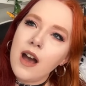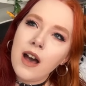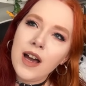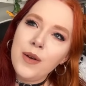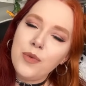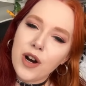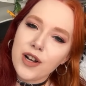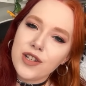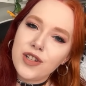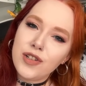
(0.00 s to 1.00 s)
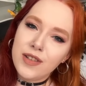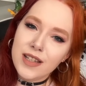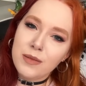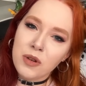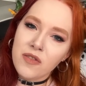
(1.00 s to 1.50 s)
I watched
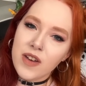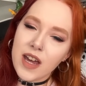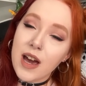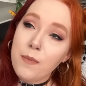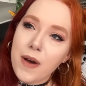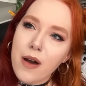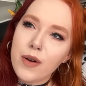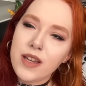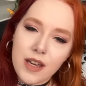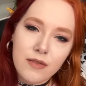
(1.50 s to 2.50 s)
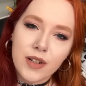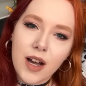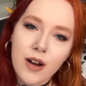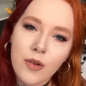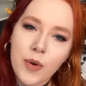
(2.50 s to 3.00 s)
this movie about a year
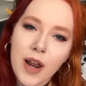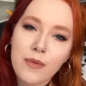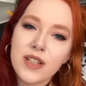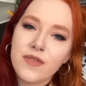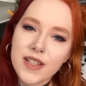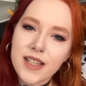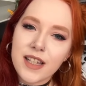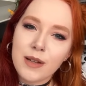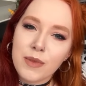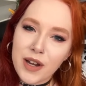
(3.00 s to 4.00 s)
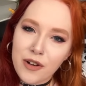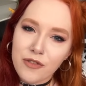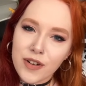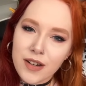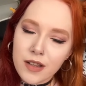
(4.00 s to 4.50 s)
ago when I was visiting my
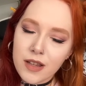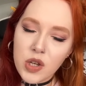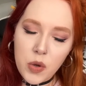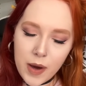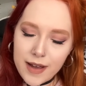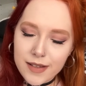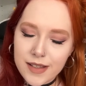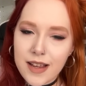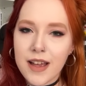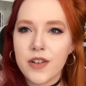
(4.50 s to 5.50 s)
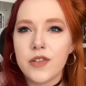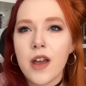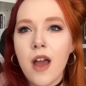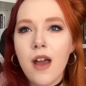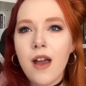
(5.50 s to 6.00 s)
girlfriend in the US, and
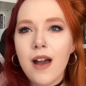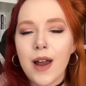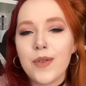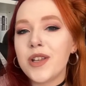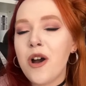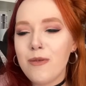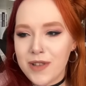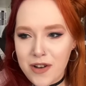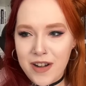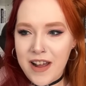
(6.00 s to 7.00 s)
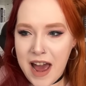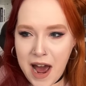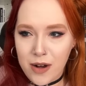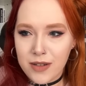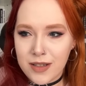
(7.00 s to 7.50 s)
I was home alone in her
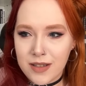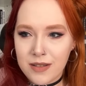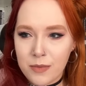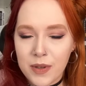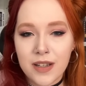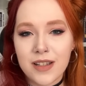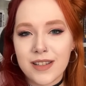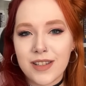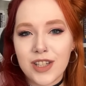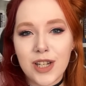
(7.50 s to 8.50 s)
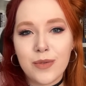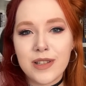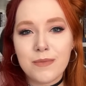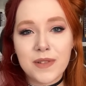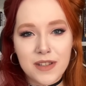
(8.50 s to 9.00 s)
house because she was
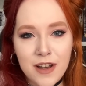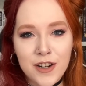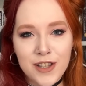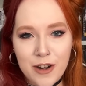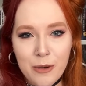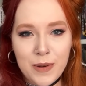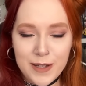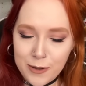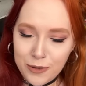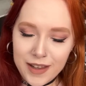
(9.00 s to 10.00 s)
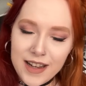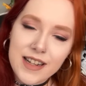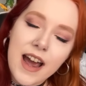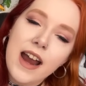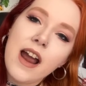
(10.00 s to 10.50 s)
at massage therapy school that
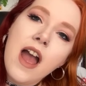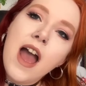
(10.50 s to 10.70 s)
day.